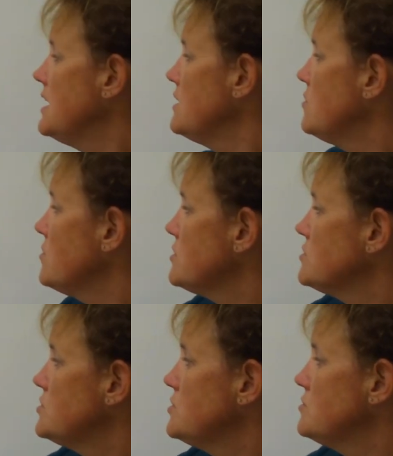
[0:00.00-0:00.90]
in
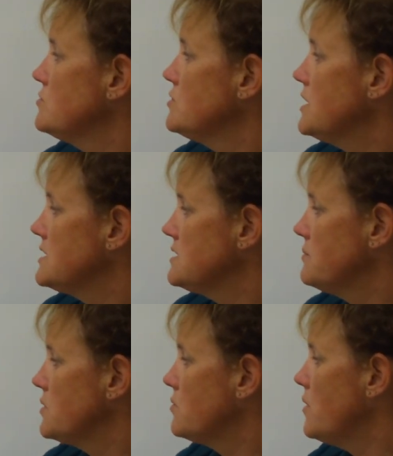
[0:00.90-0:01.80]
order to
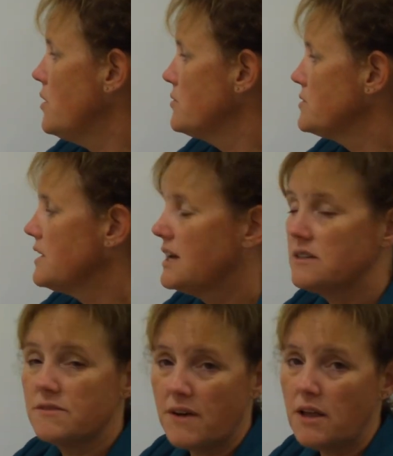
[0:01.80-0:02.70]
exhibit growth
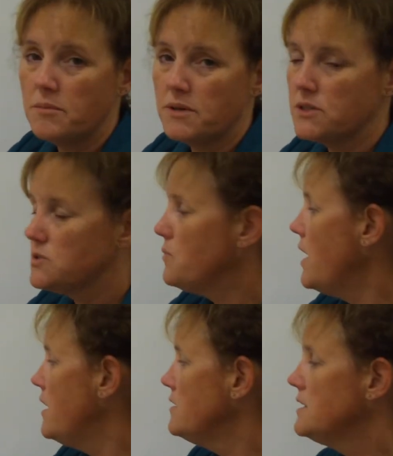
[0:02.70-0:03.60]
and development as
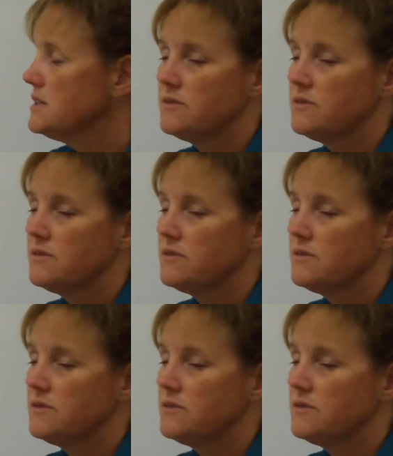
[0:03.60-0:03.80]
well.